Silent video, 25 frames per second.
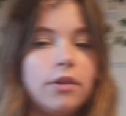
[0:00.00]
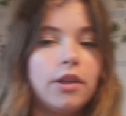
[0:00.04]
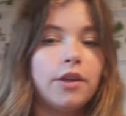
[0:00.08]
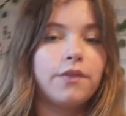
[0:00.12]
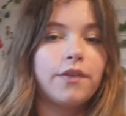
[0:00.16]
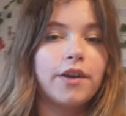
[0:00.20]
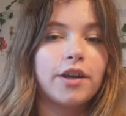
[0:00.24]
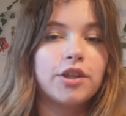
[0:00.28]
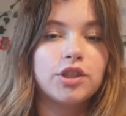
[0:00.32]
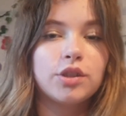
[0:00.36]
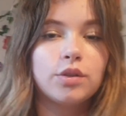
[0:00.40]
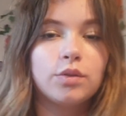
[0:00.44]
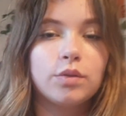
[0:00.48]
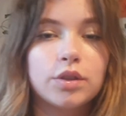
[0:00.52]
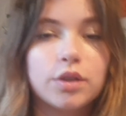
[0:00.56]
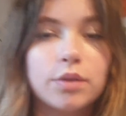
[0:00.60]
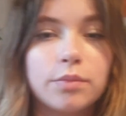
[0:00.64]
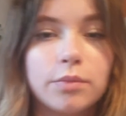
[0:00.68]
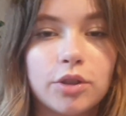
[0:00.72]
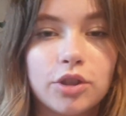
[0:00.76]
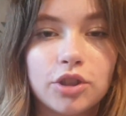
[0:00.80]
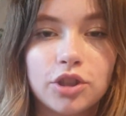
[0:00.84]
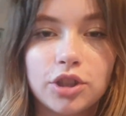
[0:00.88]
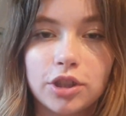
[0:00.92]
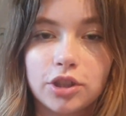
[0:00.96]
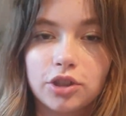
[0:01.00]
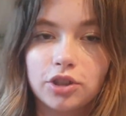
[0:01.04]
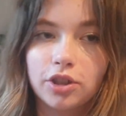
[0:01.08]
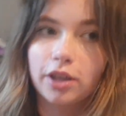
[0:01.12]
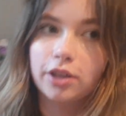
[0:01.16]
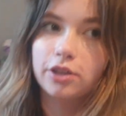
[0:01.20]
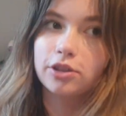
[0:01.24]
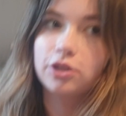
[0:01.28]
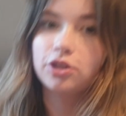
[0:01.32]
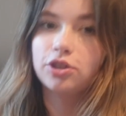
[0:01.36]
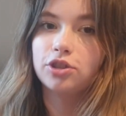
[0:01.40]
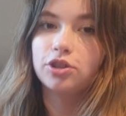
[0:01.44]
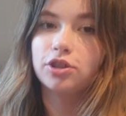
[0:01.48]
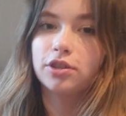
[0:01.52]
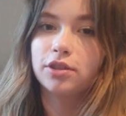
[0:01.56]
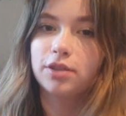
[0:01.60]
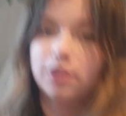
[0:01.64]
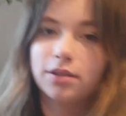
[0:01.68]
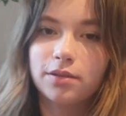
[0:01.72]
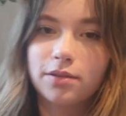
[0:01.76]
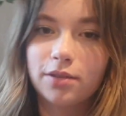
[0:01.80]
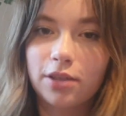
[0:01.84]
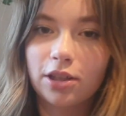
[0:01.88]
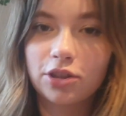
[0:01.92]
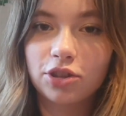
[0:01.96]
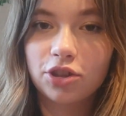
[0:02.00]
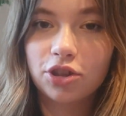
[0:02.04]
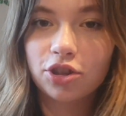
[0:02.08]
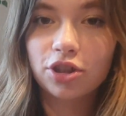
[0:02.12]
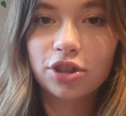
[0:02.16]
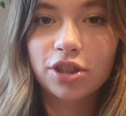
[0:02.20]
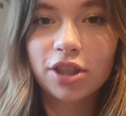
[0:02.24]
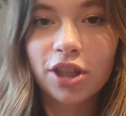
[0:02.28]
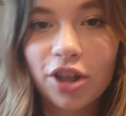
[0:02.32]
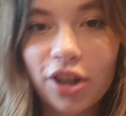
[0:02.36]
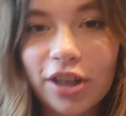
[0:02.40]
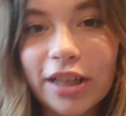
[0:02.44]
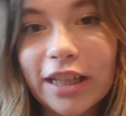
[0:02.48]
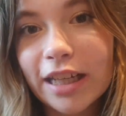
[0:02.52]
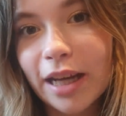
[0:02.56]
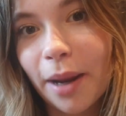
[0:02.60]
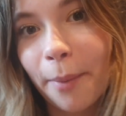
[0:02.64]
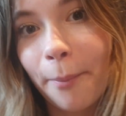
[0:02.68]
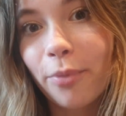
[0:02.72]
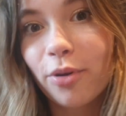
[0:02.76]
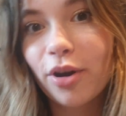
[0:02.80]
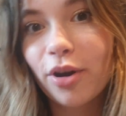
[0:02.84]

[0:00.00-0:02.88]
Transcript: If Asha was munching, that's just that's just her eating